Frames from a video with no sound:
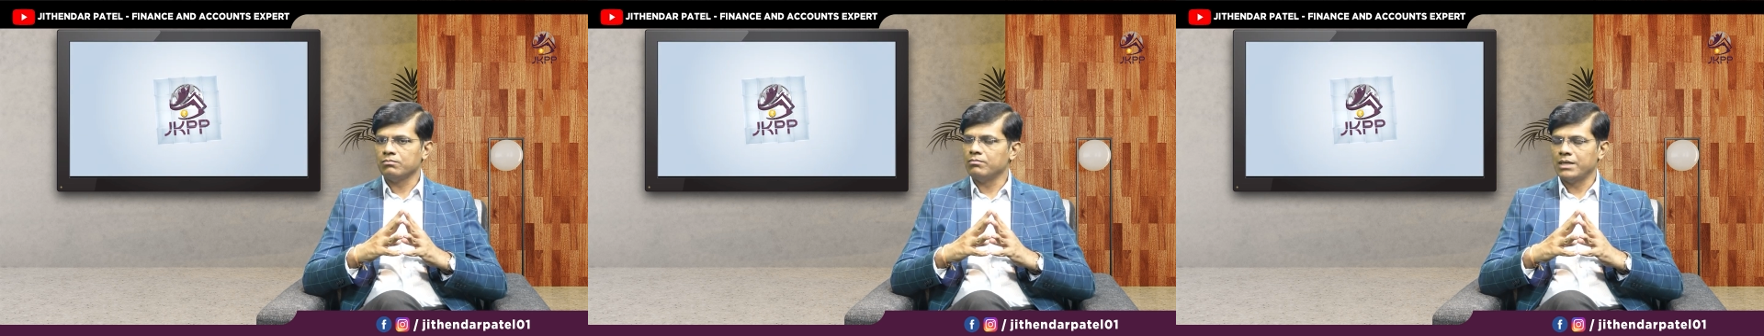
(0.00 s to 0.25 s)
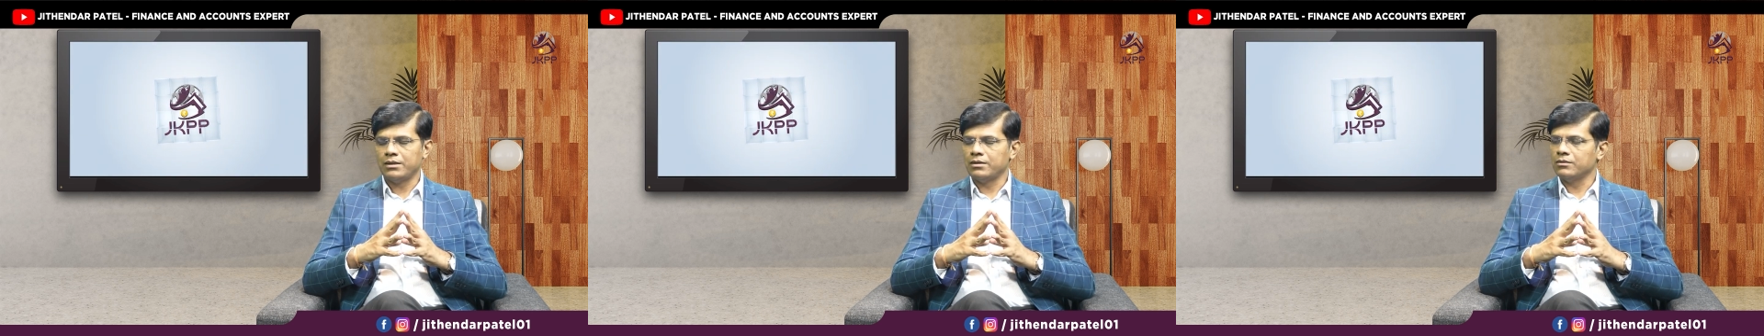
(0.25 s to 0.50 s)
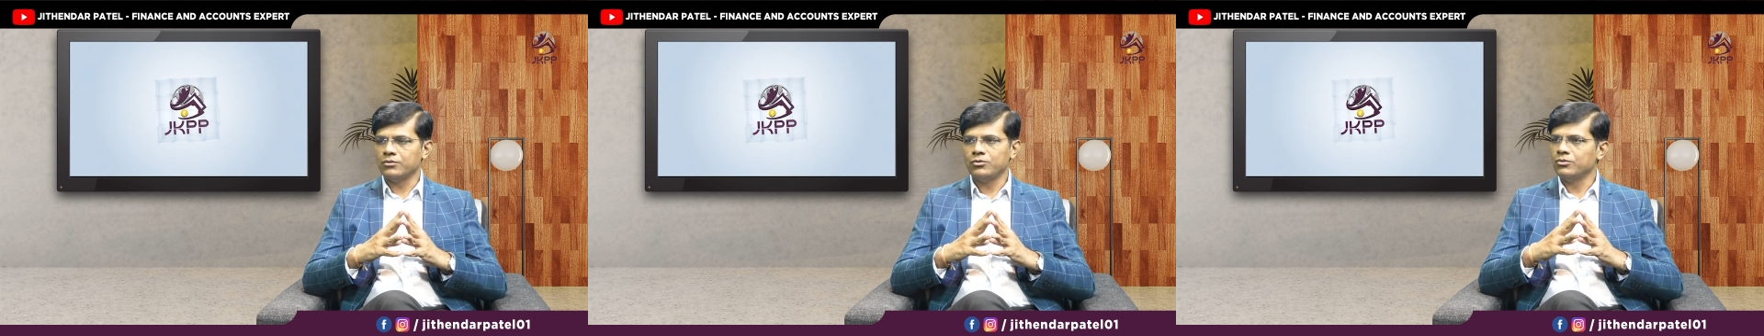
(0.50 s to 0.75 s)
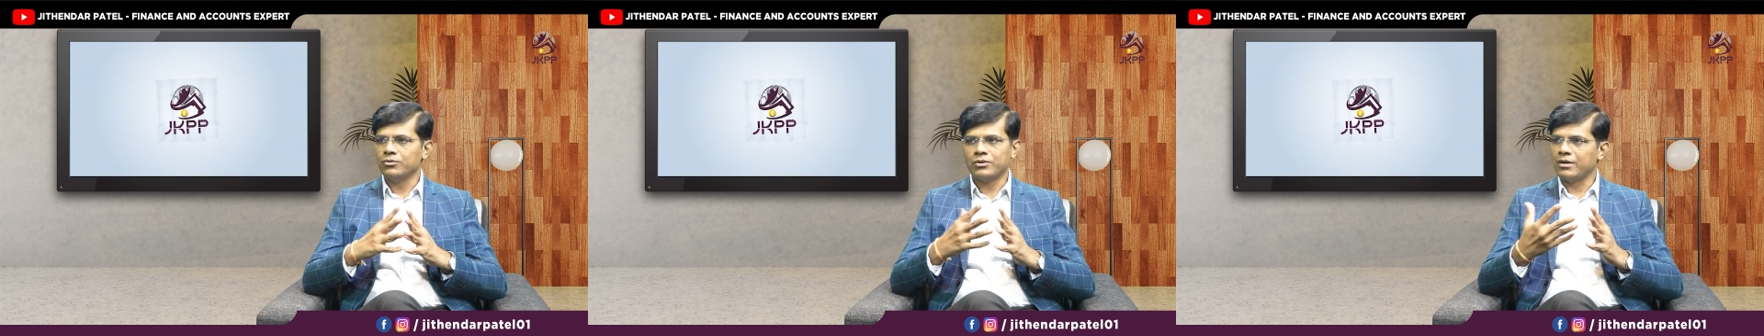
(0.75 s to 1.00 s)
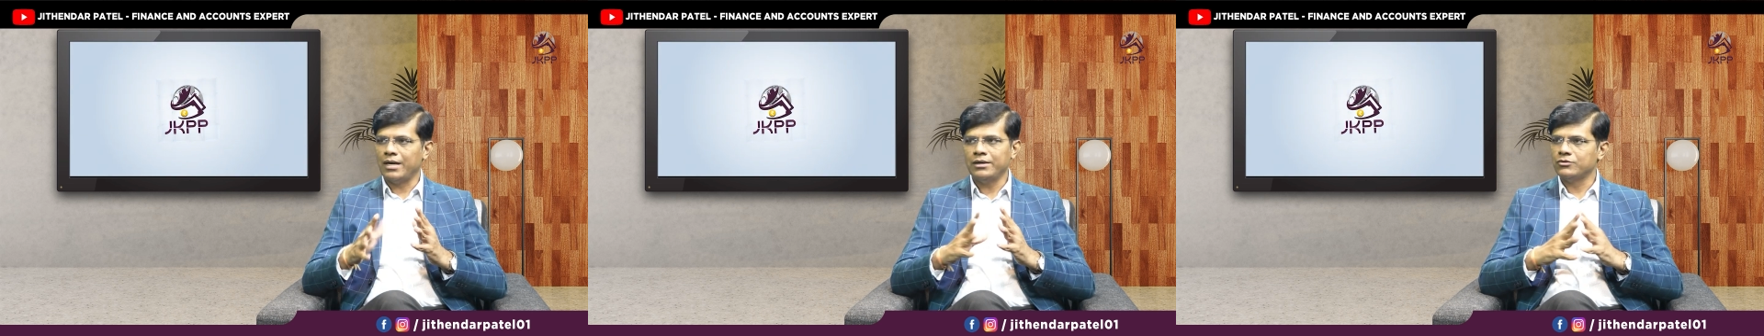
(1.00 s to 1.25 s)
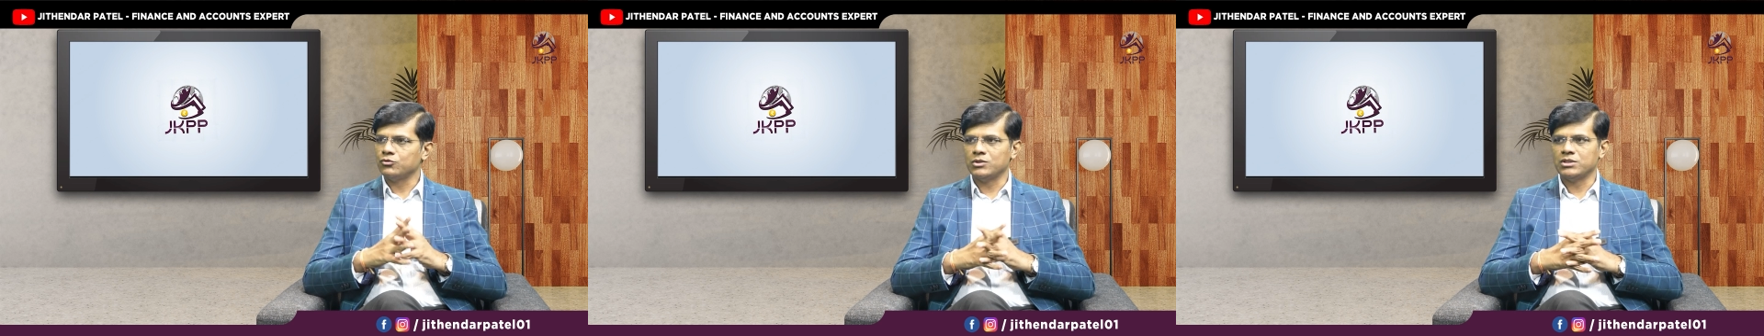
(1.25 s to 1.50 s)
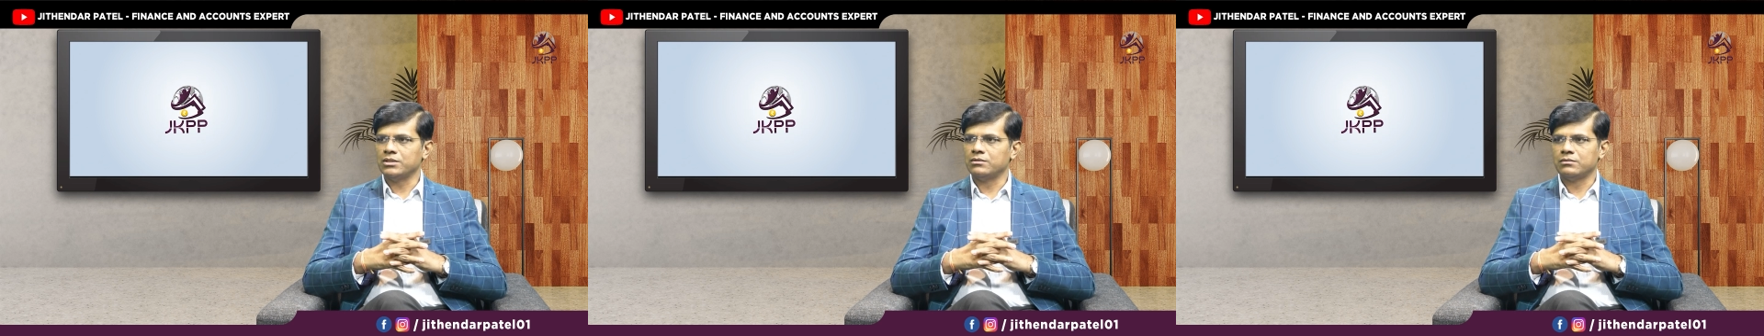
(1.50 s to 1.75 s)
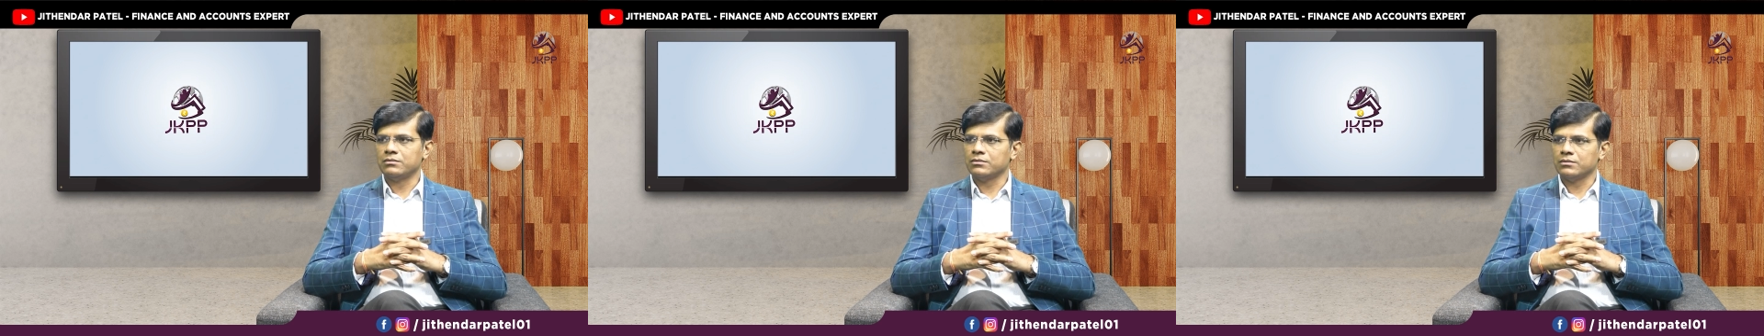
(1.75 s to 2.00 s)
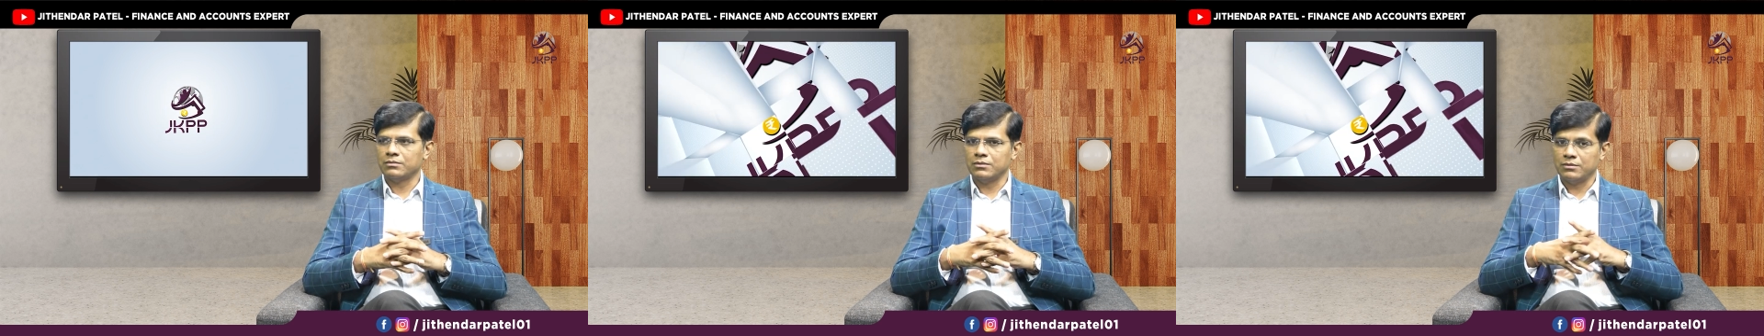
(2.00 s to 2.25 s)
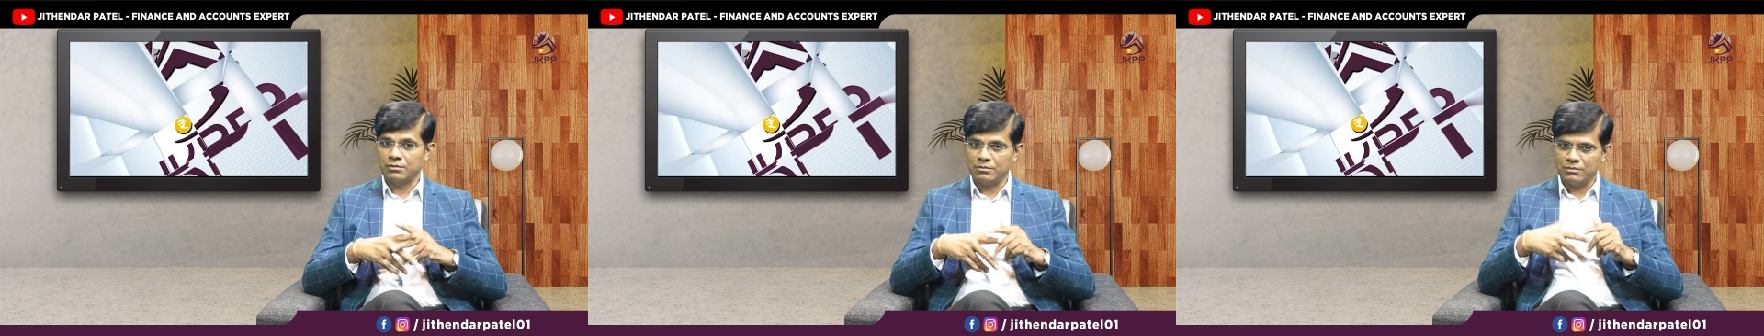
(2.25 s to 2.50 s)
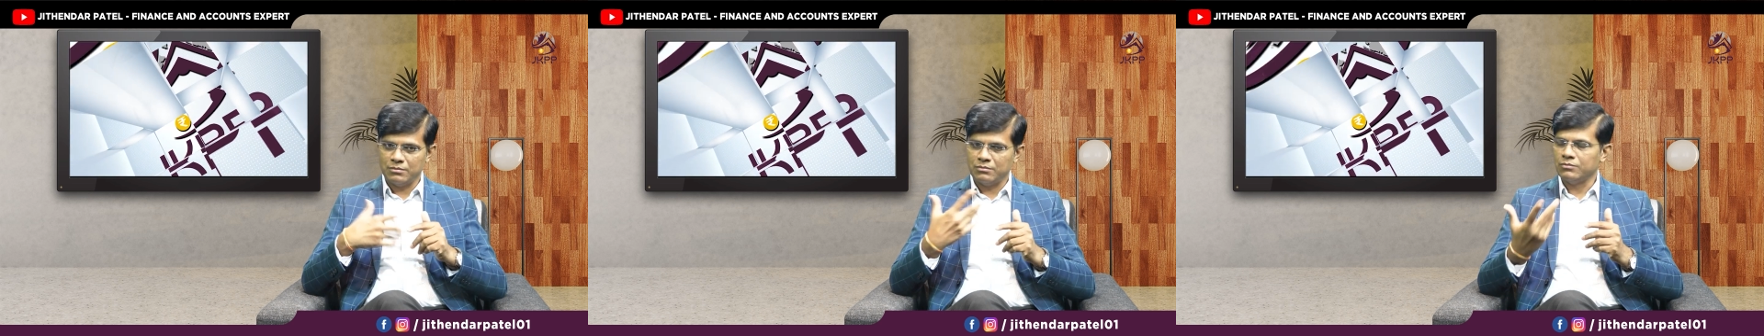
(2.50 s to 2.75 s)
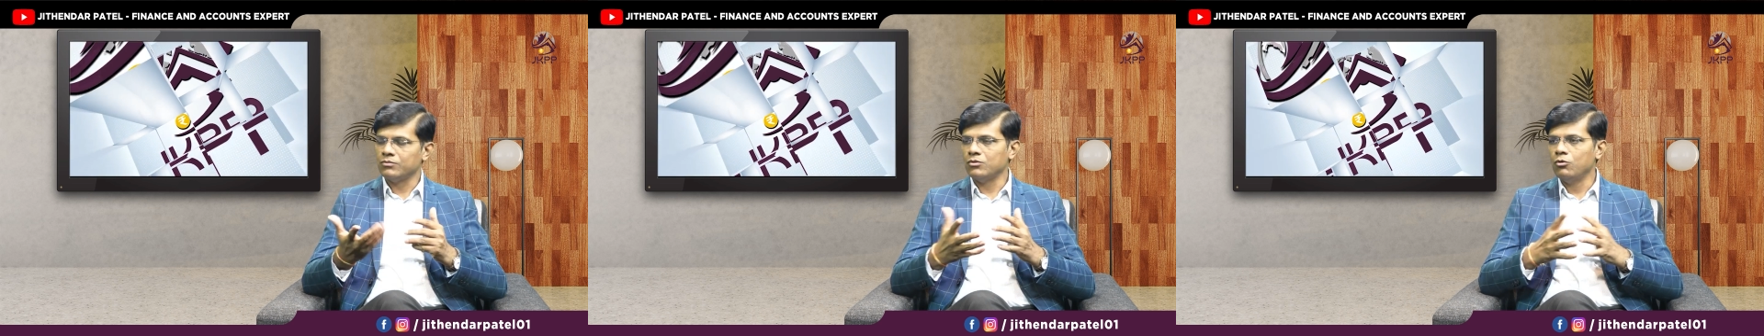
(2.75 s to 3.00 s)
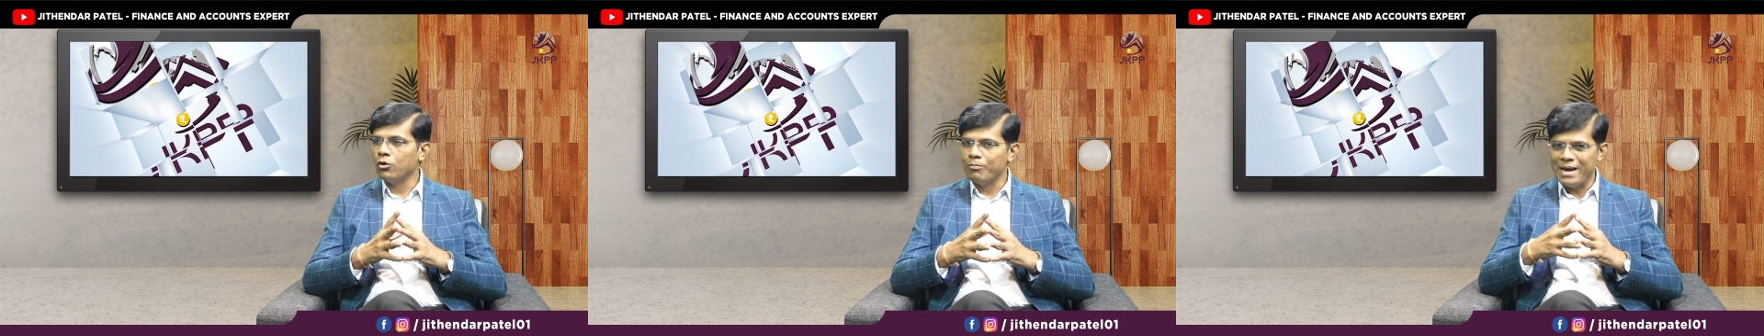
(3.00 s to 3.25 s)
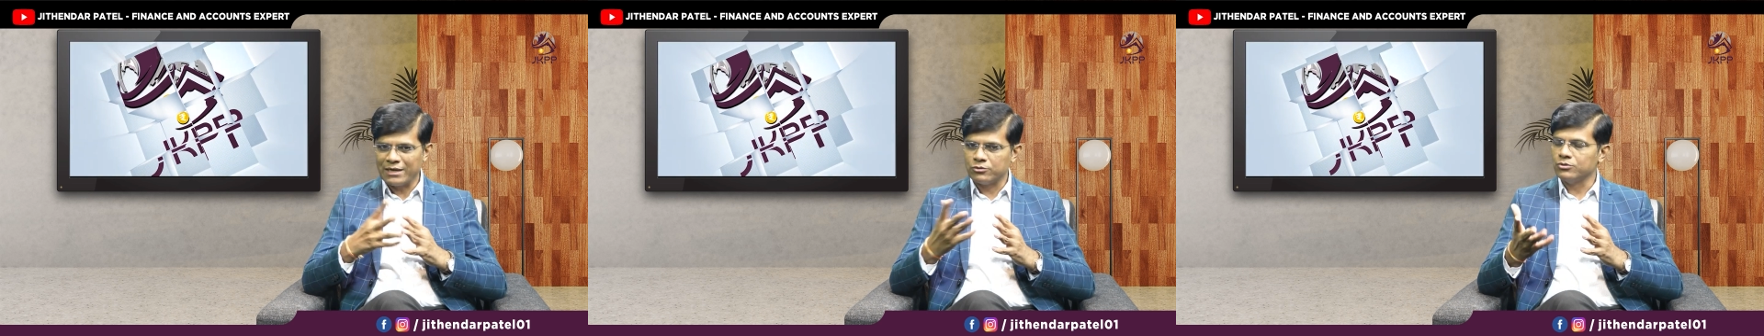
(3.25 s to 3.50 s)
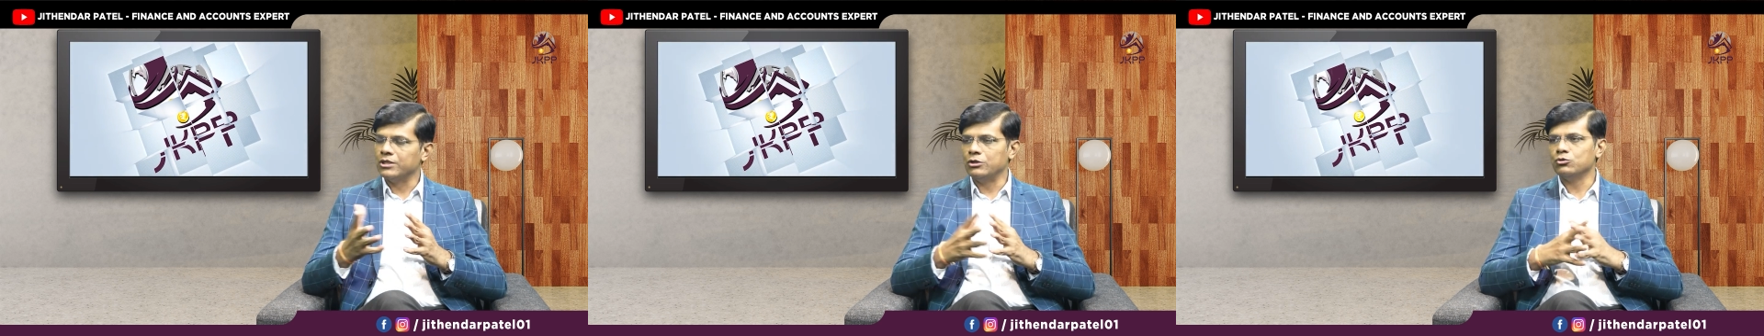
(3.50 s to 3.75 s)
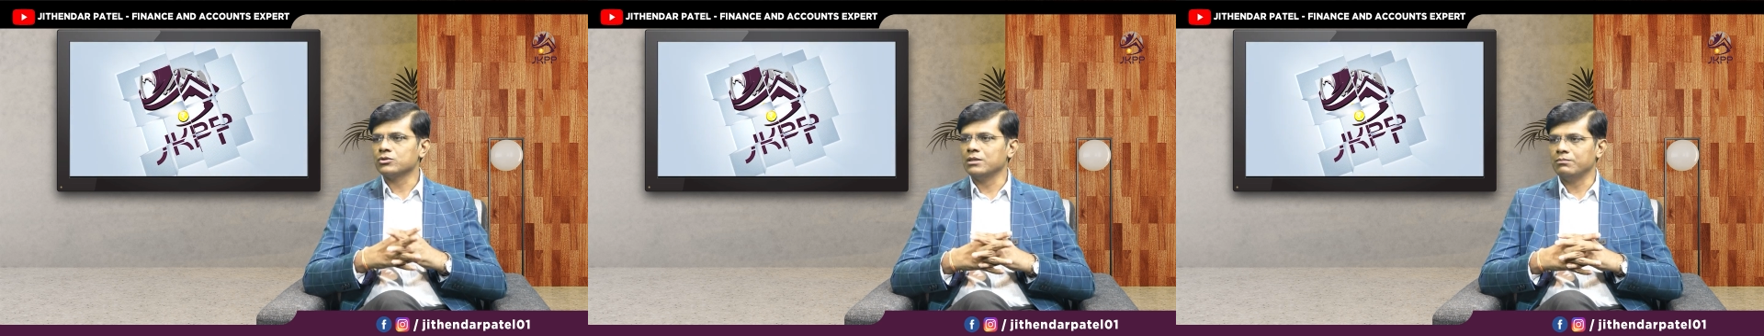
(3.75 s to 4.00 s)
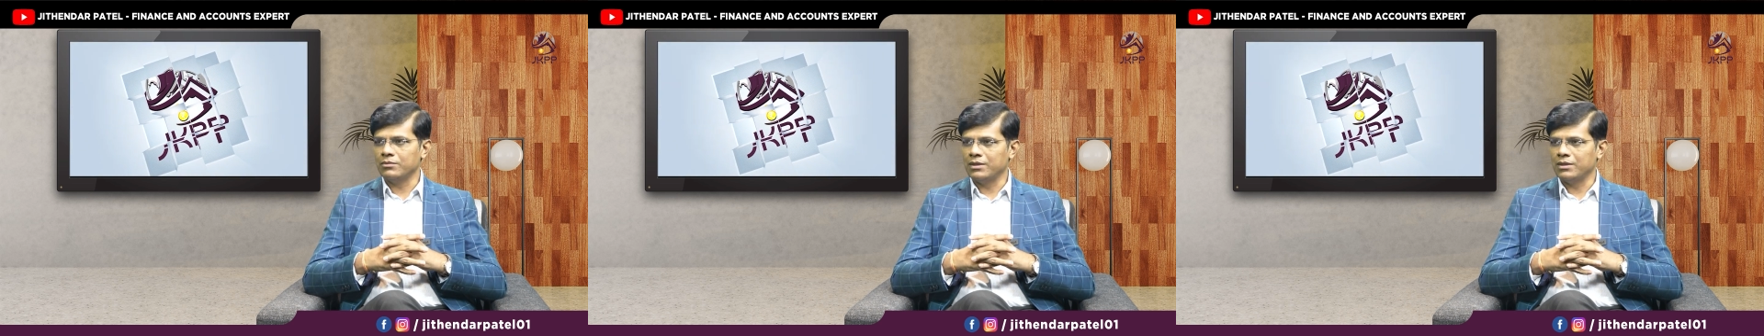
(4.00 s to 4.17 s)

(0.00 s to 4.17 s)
but you can't switch it, go back to the new scheme